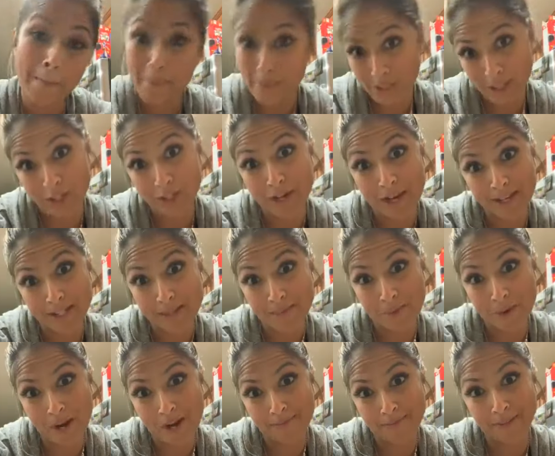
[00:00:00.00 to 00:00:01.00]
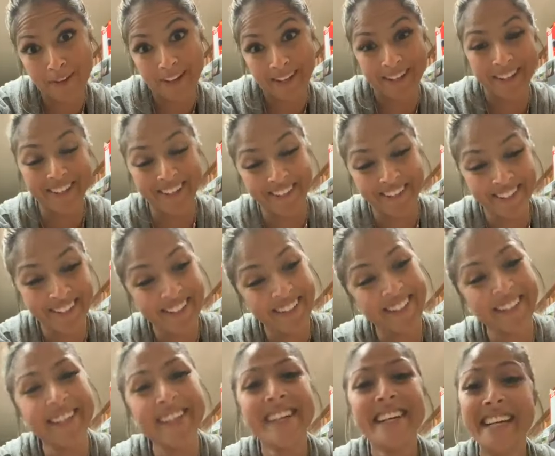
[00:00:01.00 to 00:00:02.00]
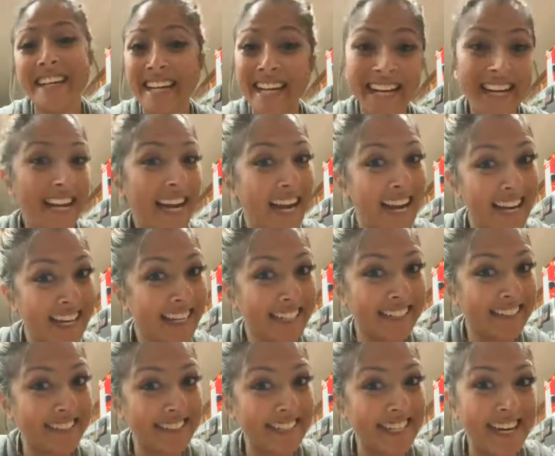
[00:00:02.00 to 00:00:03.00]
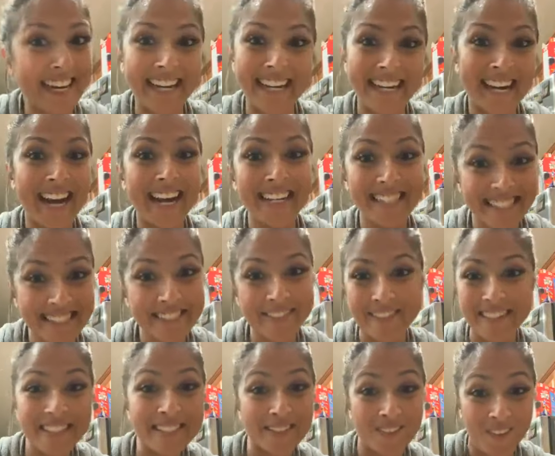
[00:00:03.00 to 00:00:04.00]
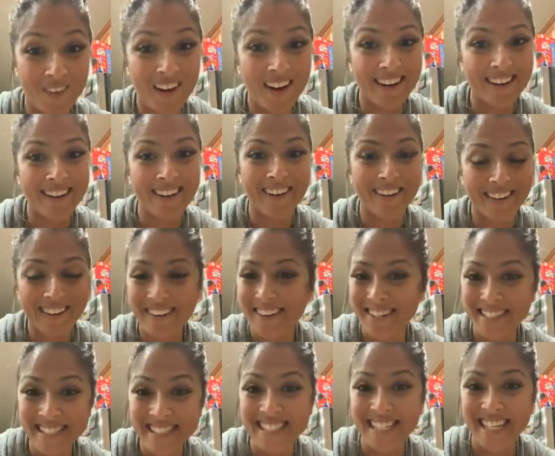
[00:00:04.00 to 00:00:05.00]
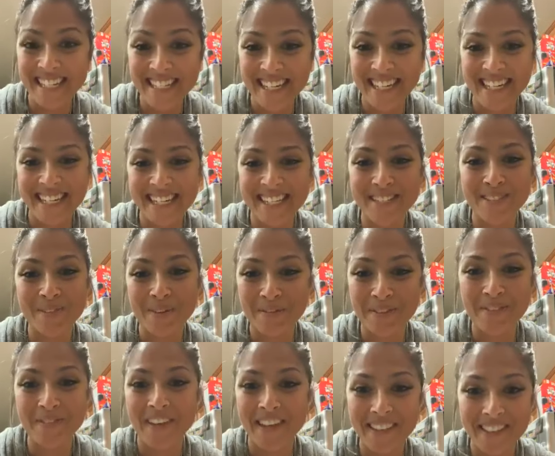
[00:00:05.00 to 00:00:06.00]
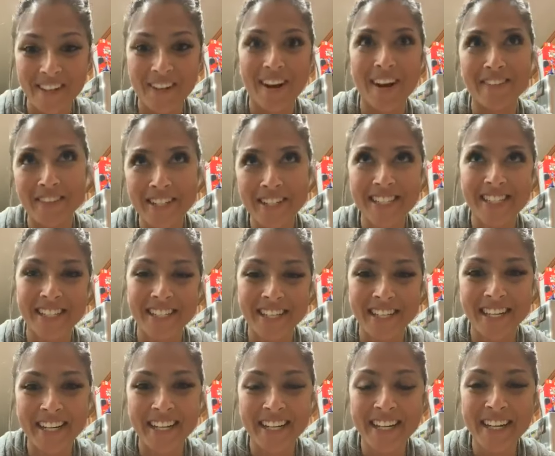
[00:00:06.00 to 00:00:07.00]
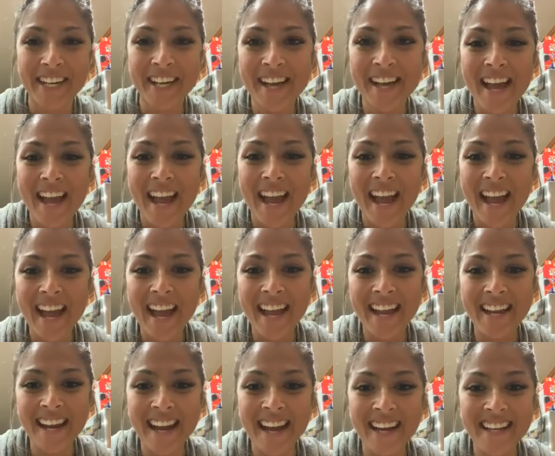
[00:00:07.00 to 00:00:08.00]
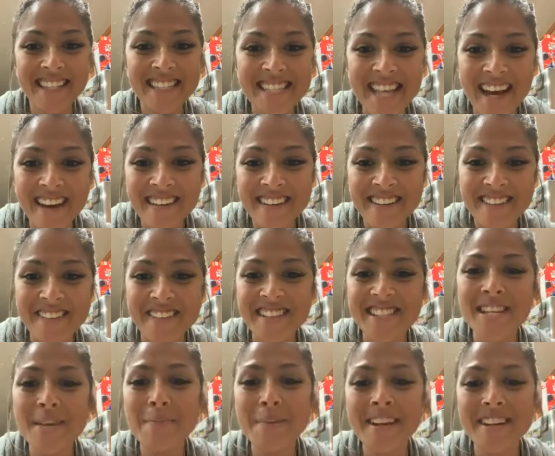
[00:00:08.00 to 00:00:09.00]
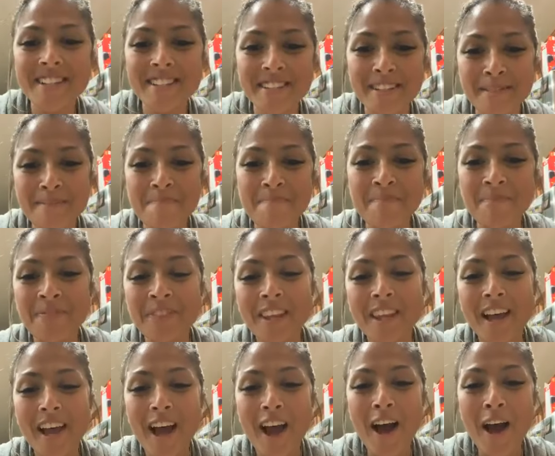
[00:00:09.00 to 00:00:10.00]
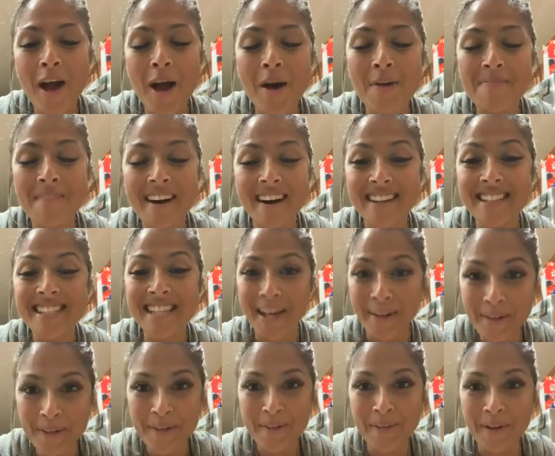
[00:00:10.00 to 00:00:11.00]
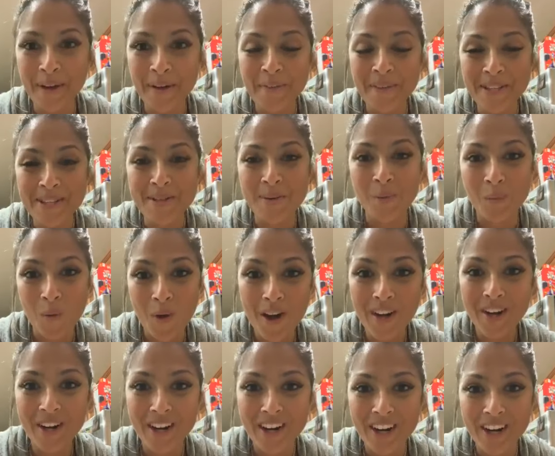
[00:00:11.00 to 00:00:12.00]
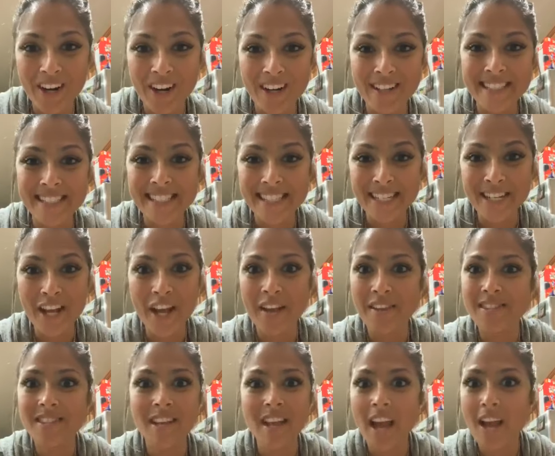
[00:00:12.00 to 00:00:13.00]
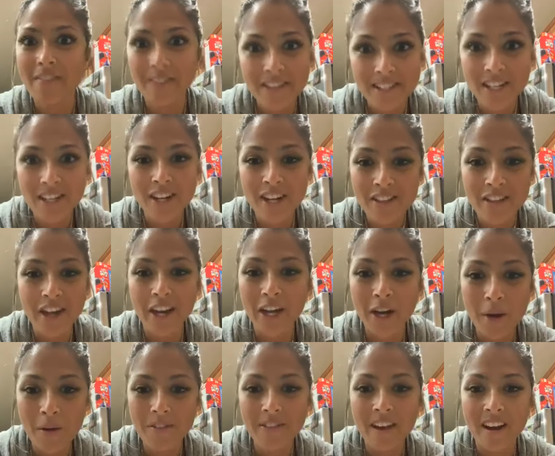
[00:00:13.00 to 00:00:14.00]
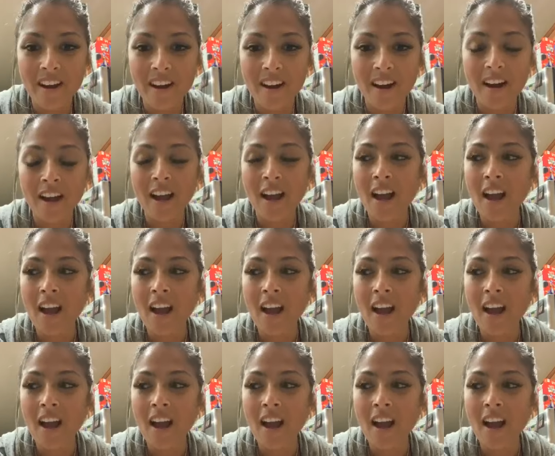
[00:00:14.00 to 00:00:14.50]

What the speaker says: but you guys are brave. I ain't gonna lie. I just went to water on Sunday because we have an event there every Sunday. And I'll tell you, what's up, Angel? I'll tell you, when I went to water on Sunday, it's like every Sunday that I go there,